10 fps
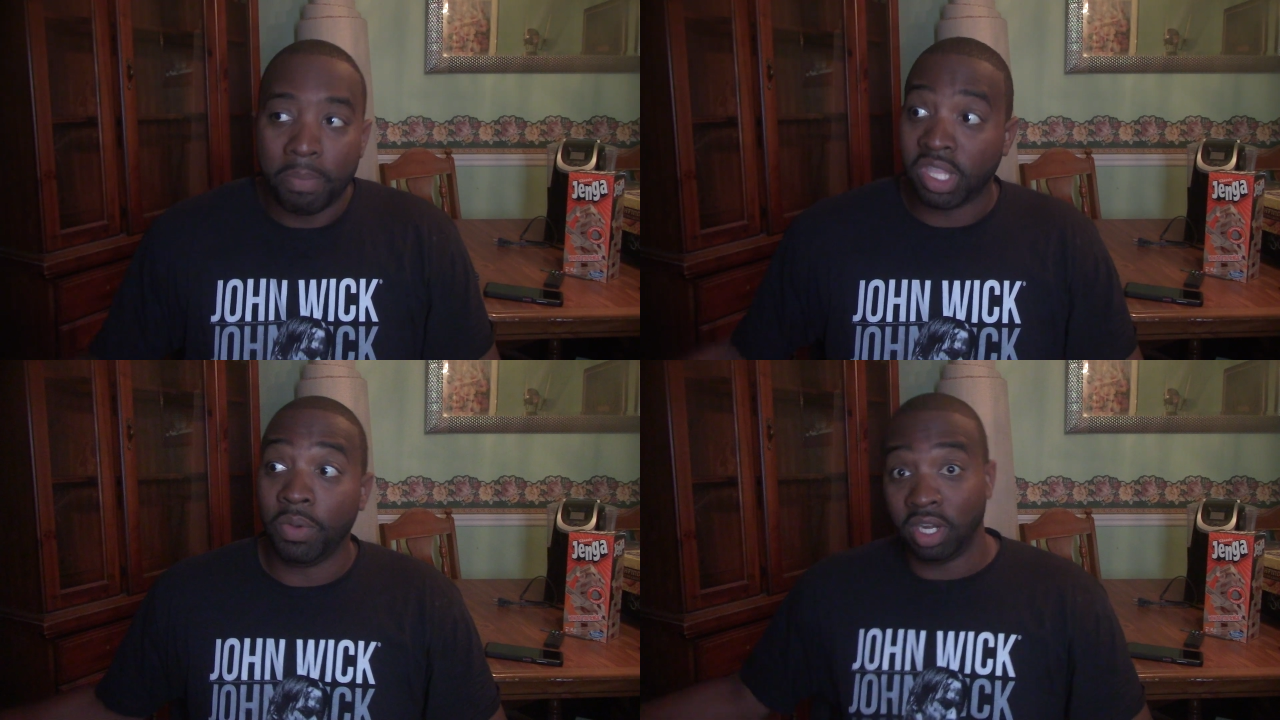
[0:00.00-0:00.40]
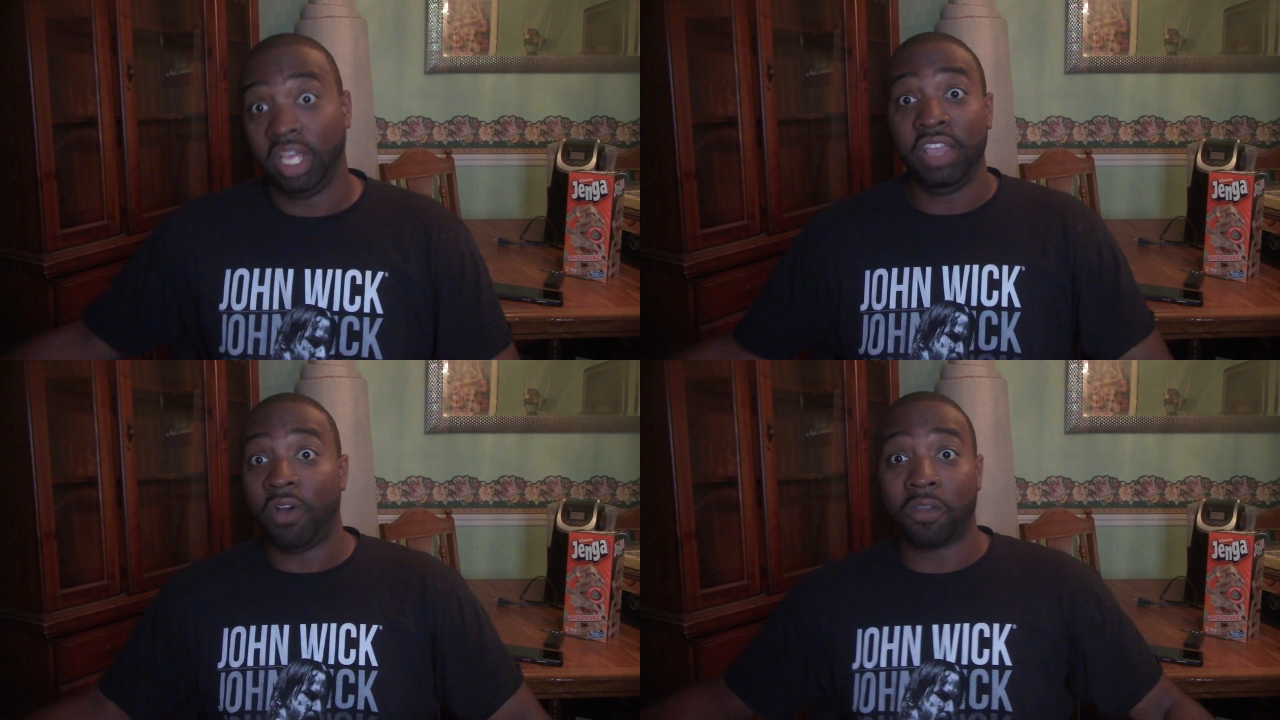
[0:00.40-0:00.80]
but they would
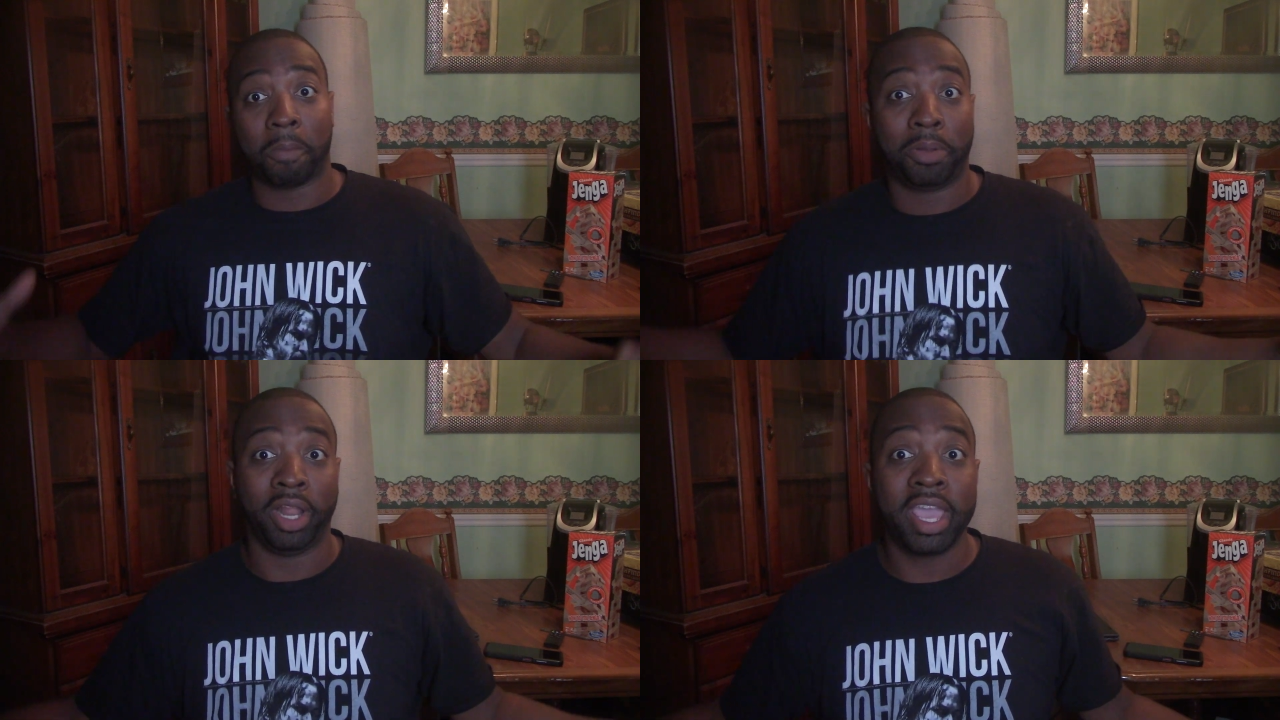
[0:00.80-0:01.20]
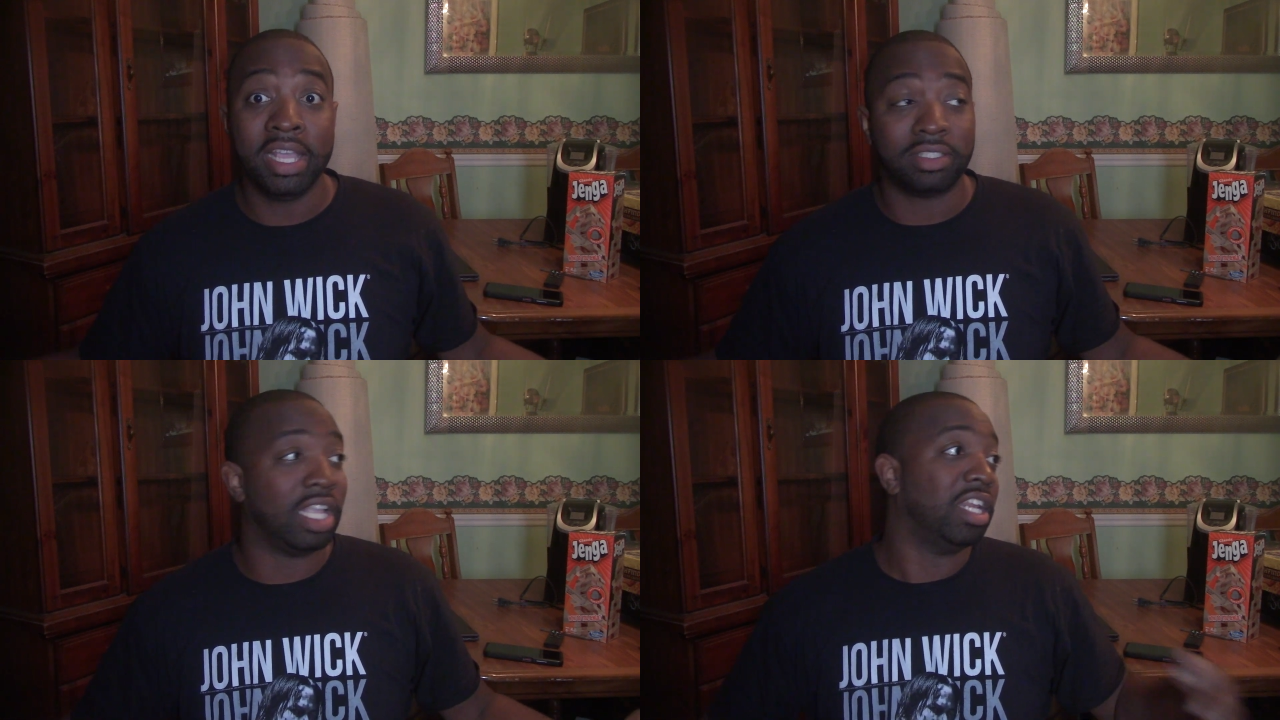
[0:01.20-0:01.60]
leave all the
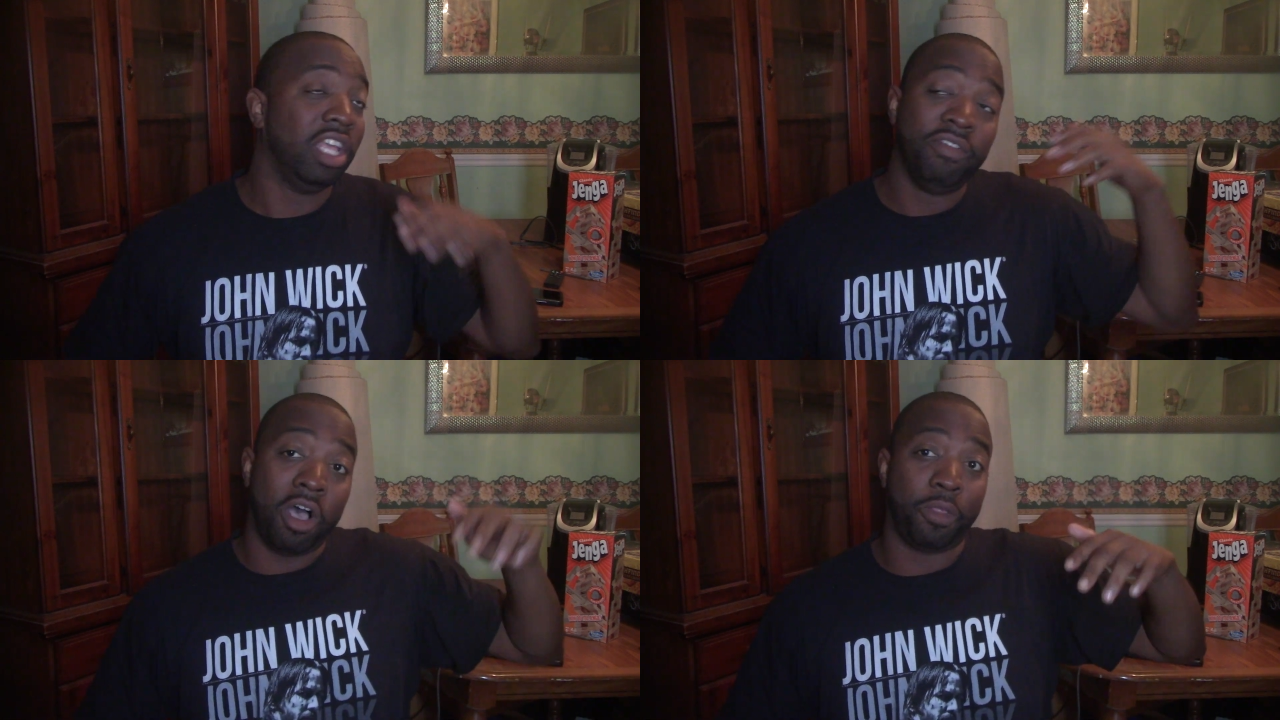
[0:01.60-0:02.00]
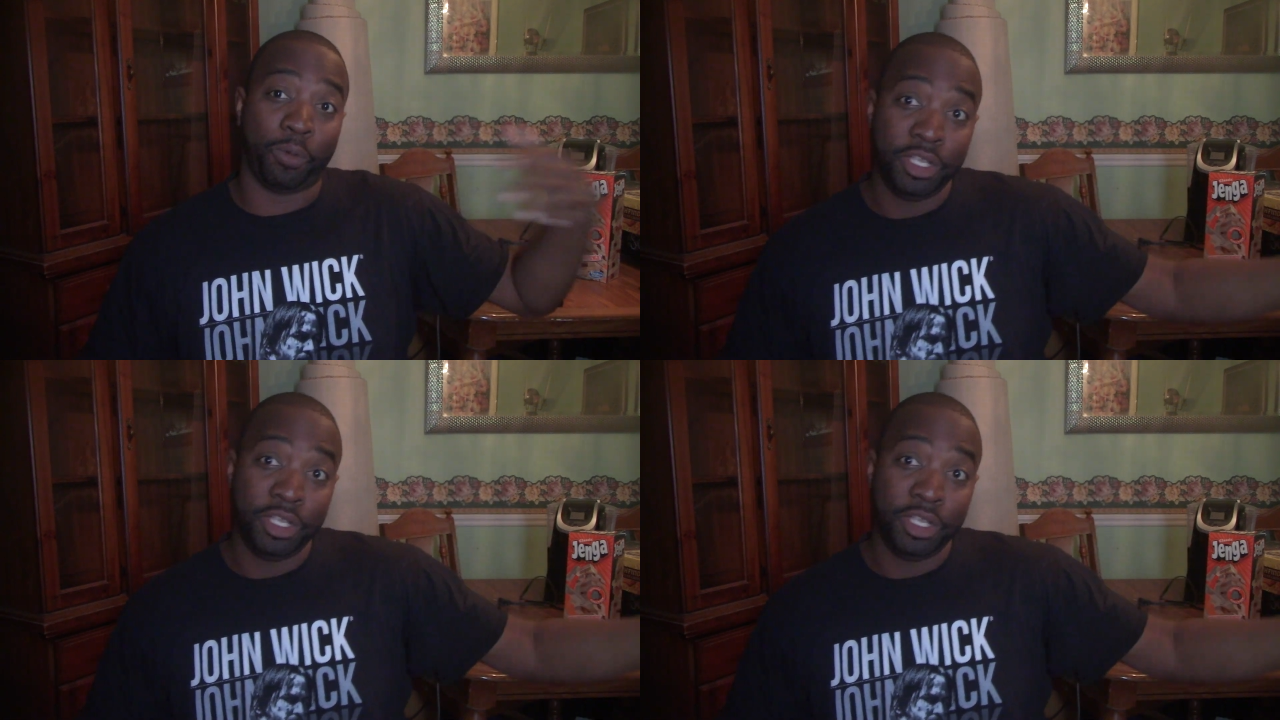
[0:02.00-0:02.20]
plants, they'd leave all the